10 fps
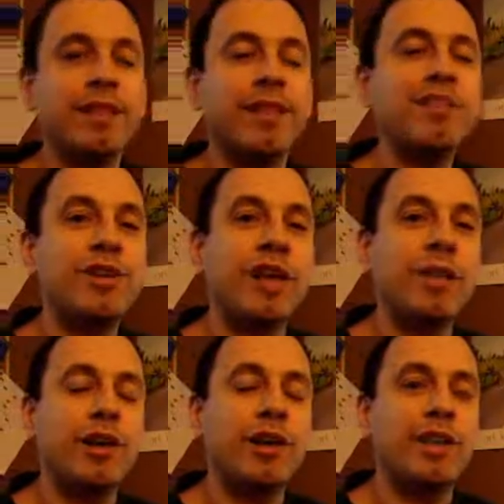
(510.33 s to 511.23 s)
let's go take
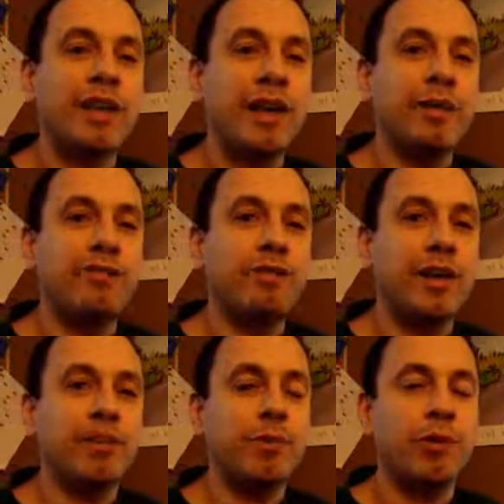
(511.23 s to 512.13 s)
a look at the anatomy of the
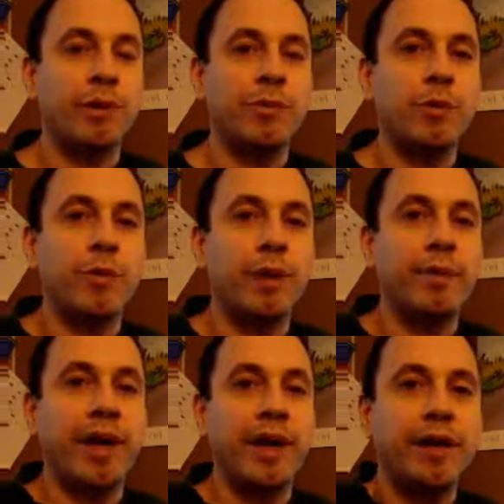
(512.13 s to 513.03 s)
basic program. We'll be
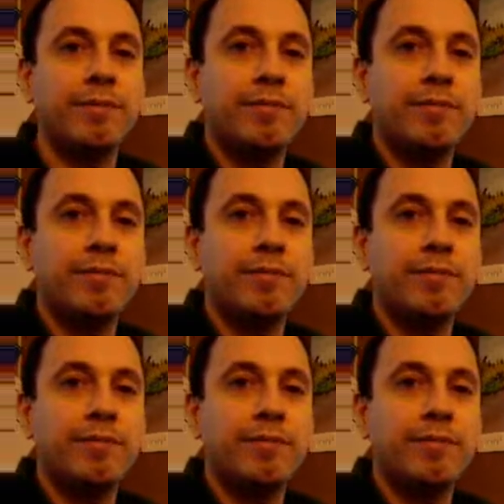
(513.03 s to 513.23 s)
right back.